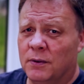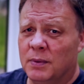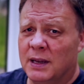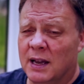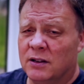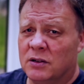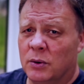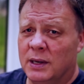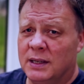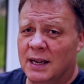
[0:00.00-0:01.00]
from
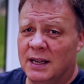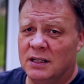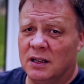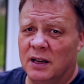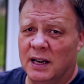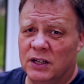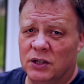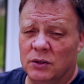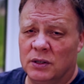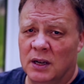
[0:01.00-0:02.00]
gastrointestinal
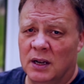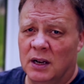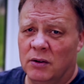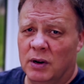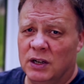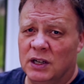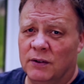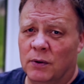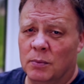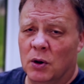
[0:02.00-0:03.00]
issues,
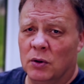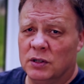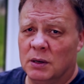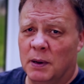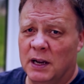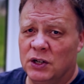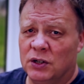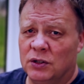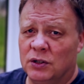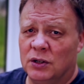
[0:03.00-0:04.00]
ranging from
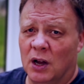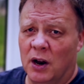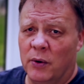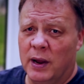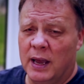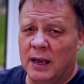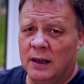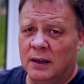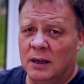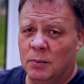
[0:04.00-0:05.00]
constipation to diarrhea,
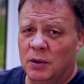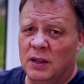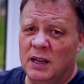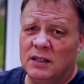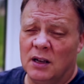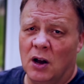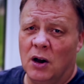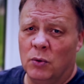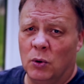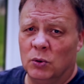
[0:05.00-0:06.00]
but these
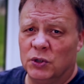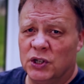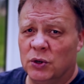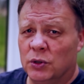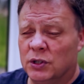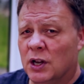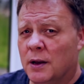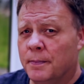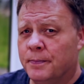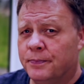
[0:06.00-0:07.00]
are all
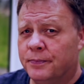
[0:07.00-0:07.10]
short-term.